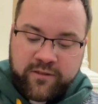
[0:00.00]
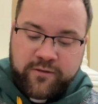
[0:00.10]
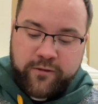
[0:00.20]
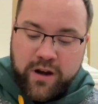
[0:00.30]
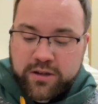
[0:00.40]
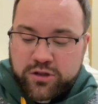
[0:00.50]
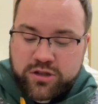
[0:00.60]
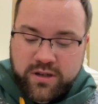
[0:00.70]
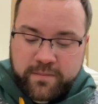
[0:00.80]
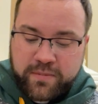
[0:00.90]

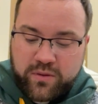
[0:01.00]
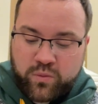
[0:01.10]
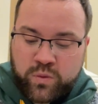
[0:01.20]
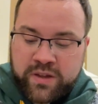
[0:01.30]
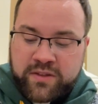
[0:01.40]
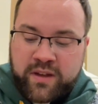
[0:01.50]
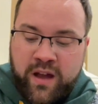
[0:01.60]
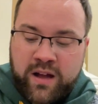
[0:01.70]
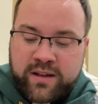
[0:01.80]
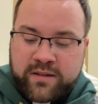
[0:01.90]
Friendship with
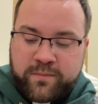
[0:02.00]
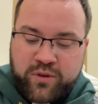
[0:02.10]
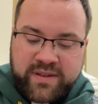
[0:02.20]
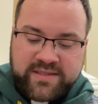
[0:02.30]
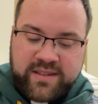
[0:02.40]
God brings